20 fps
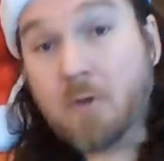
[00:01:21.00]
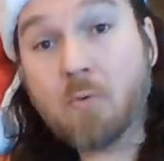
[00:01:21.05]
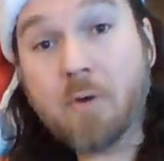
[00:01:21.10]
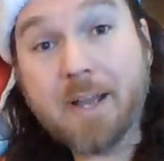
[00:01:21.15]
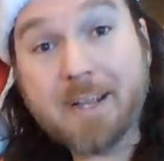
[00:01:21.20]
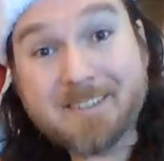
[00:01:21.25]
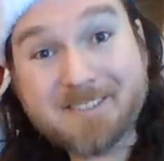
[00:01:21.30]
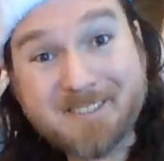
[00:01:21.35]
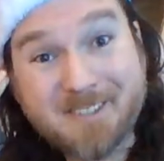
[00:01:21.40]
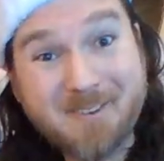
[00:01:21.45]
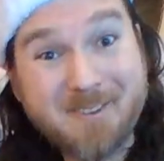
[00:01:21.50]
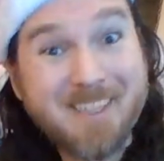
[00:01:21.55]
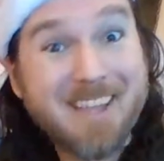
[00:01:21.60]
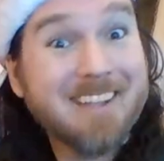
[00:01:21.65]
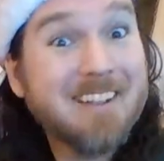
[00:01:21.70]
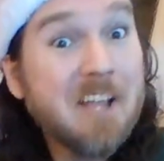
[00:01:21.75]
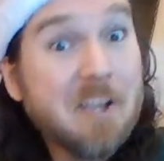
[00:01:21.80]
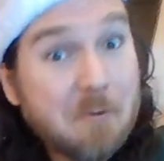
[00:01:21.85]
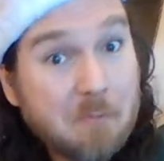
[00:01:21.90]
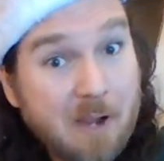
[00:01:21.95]
Right, so they
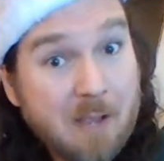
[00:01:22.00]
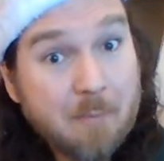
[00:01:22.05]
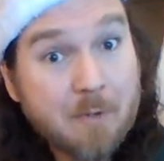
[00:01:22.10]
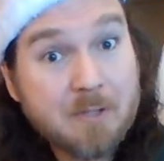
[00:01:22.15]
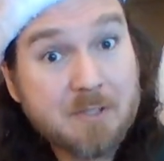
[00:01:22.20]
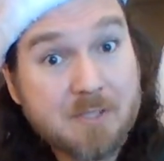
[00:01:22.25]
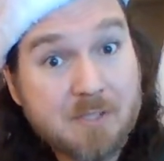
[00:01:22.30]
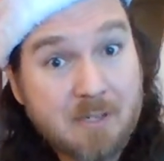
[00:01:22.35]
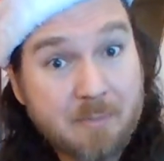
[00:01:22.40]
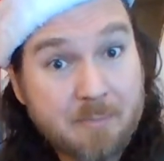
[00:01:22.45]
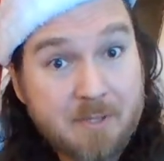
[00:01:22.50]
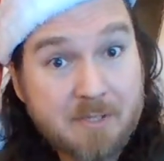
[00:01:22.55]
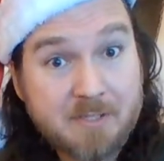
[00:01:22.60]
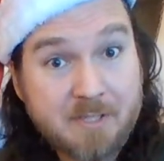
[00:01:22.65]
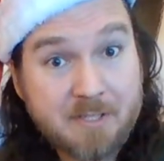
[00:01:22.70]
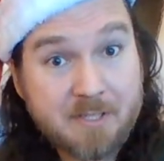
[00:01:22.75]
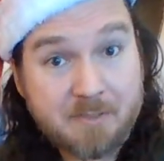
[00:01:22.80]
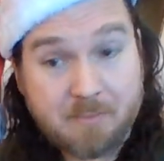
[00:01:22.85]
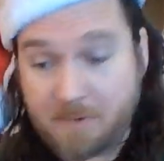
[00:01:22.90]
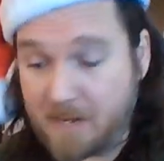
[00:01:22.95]
like rainbows, so I'm
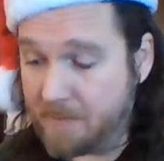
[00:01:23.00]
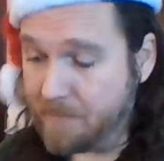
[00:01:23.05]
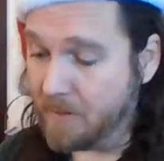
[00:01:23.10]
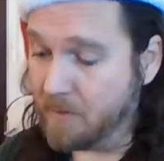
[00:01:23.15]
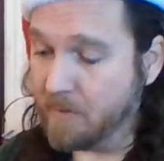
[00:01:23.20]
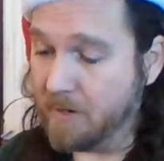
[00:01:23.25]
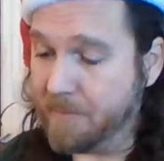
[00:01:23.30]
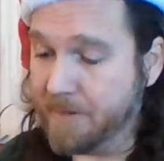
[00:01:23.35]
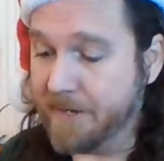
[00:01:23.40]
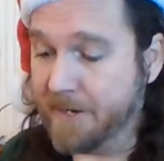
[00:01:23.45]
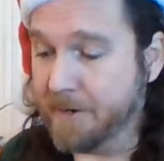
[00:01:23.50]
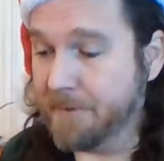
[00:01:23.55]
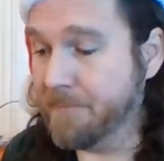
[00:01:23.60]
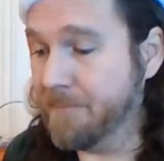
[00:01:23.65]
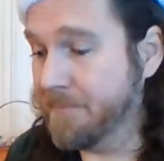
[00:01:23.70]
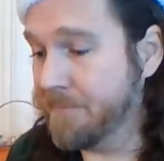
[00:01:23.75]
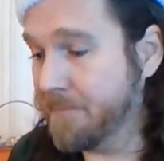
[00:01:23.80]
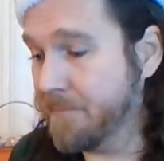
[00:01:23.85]
using this rainbow ribbon here.